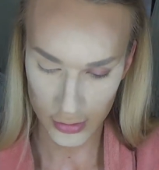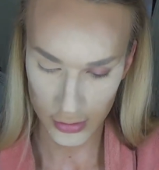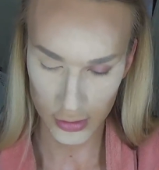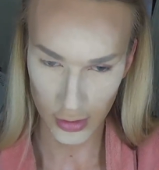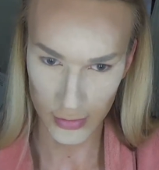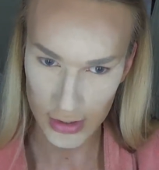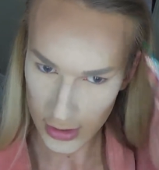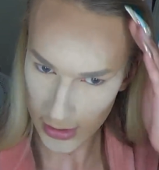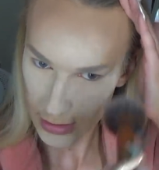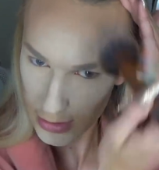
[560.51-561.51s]
So I'm
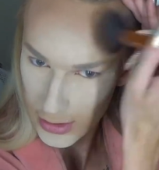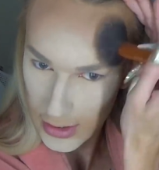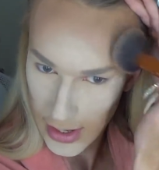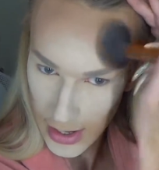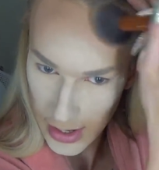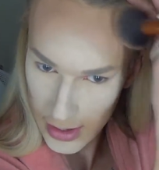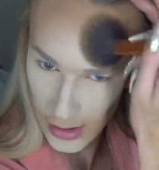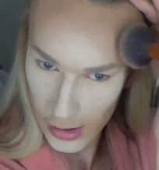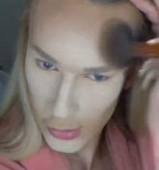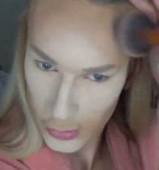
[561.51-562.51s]
literally just going to hit
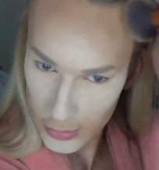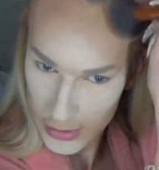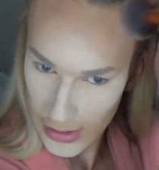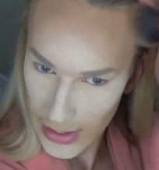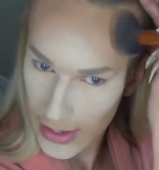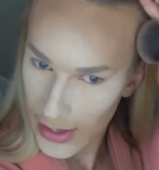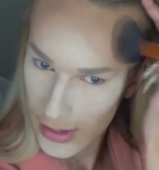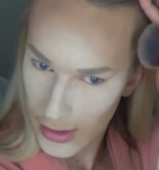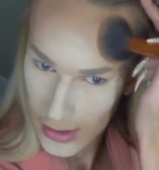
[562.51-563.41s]
loosely